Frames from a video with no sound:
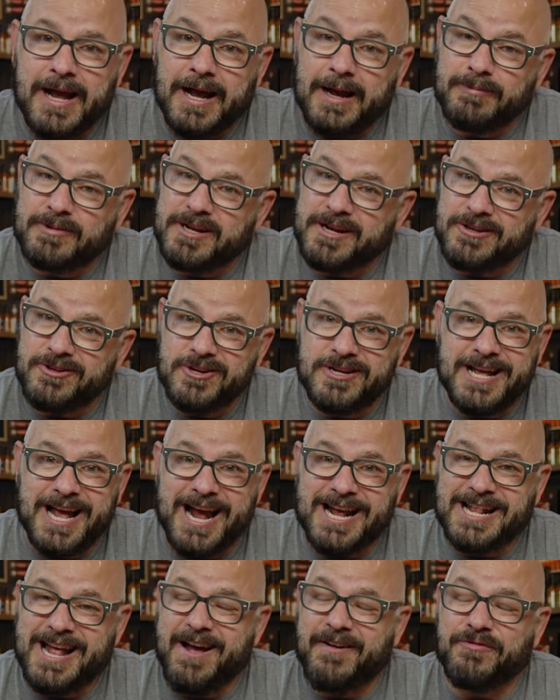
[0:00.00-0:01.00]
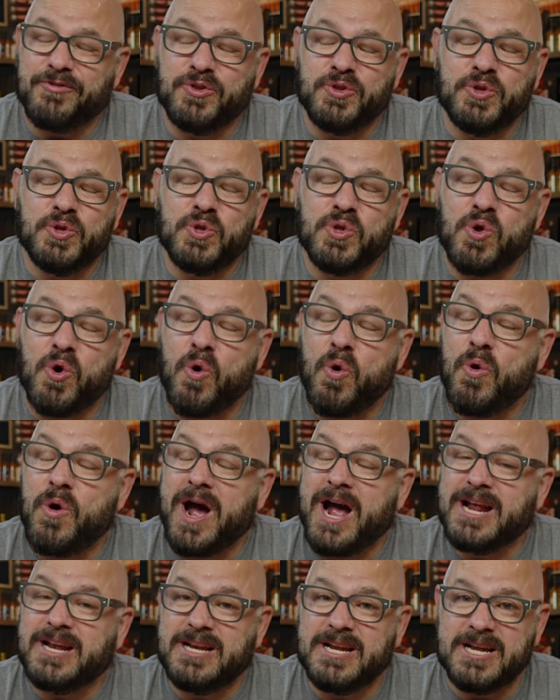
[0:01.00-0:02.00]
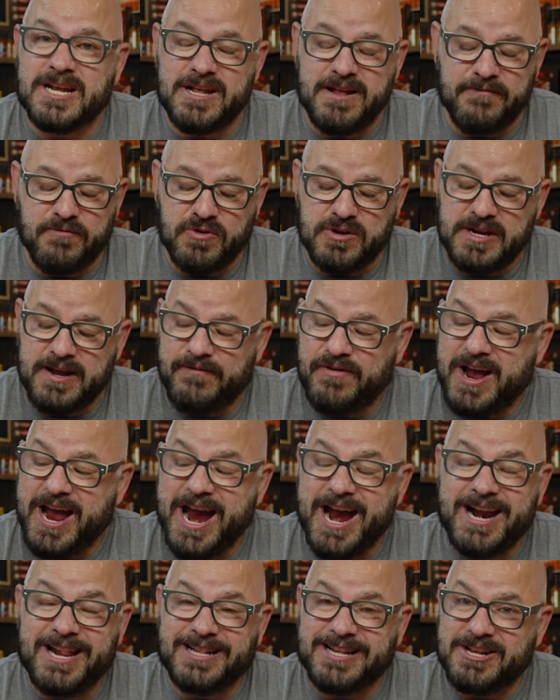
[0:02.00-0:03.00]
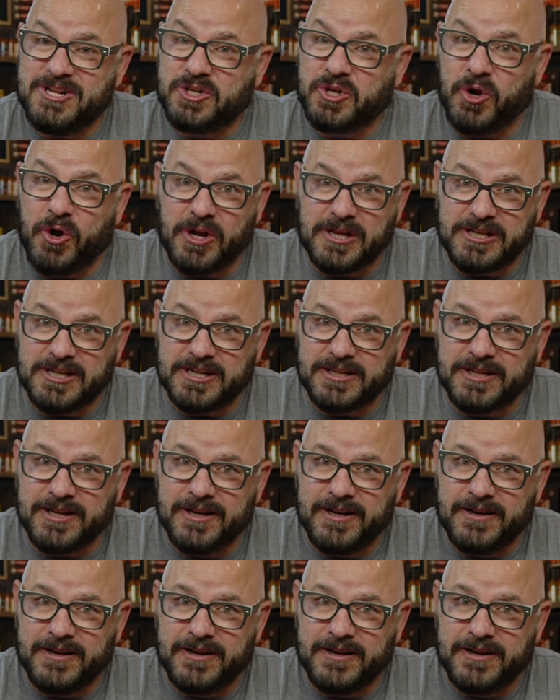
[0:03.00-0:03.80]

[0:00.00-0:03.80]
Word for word: I'm telling you, you guys have no idea. If you have never had these sauces,